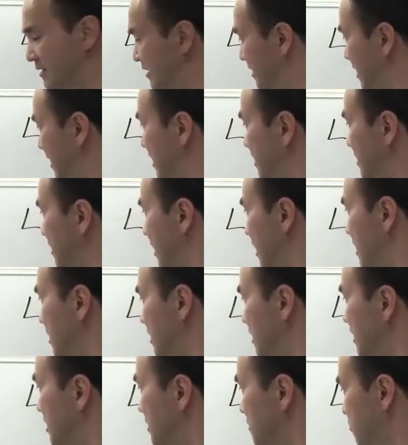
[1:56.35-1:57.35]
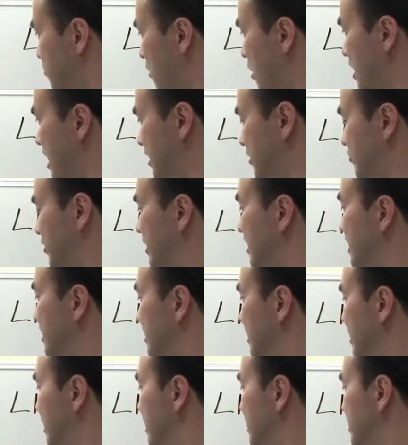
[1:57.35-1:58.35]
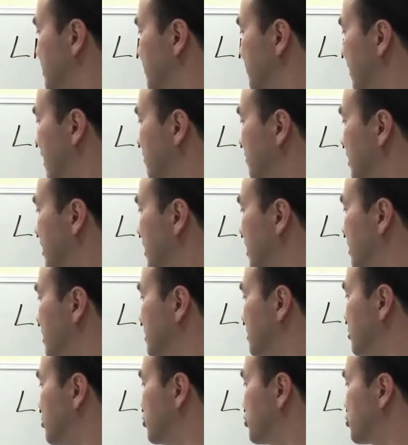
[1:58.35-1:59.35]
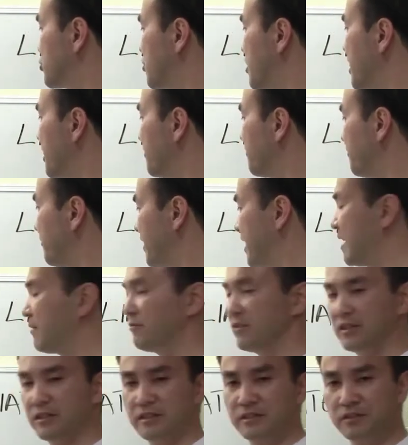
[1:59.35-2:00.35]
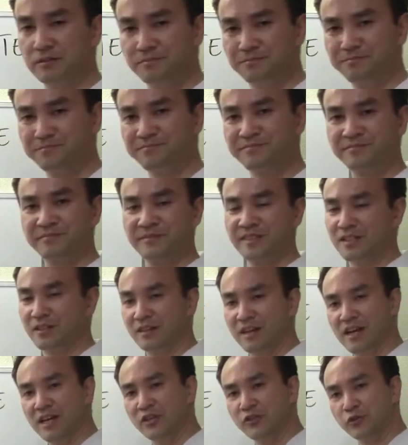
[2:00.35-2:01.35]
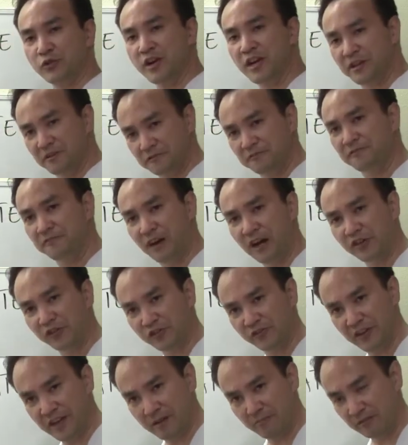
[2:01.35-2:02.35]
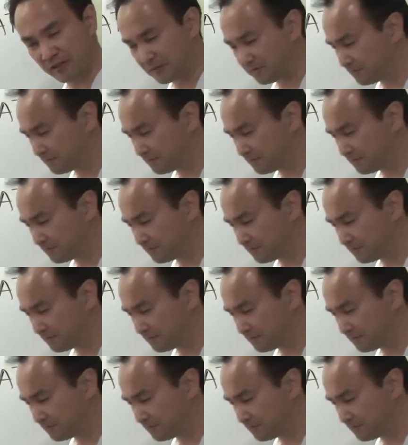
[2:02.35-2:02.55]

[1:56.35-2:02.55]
in this product right here is from the trig family, okay, trig function family.